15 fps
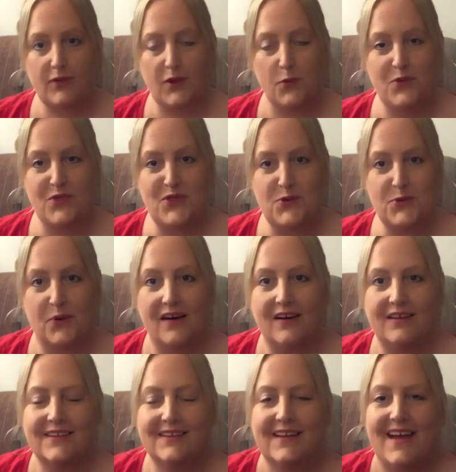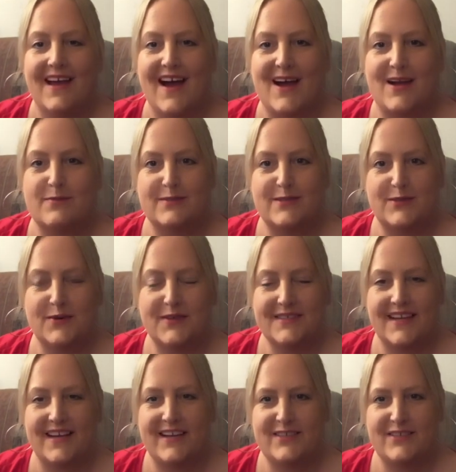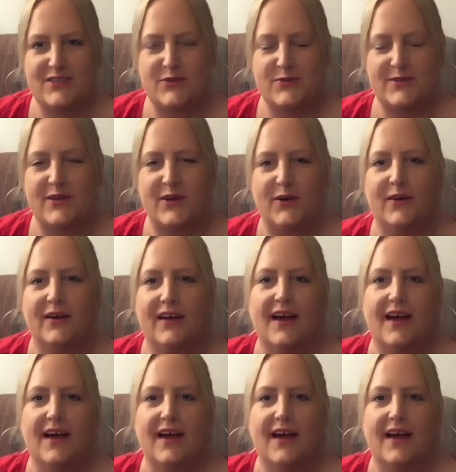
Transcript: with you all. I am so excited to do so.